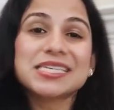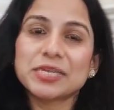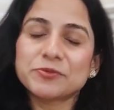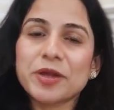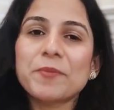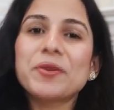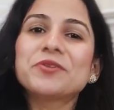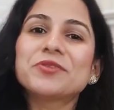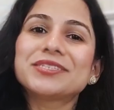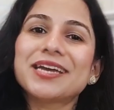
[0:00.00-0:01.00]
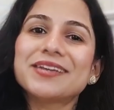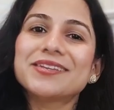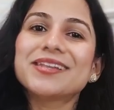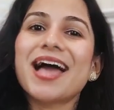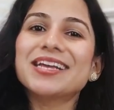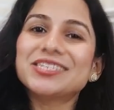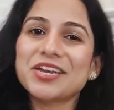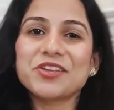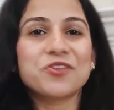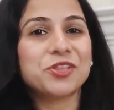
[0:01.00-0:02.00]
subscribing to the channel and
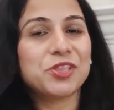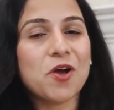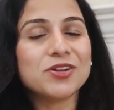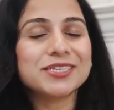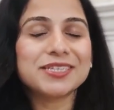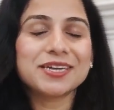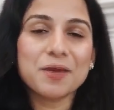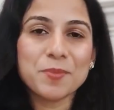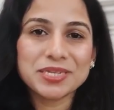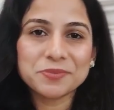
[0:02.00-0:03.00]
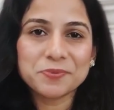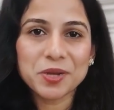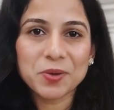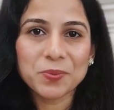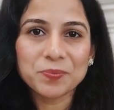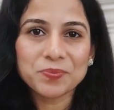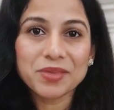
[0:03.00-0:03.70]
sharing your thoughts in the comments below.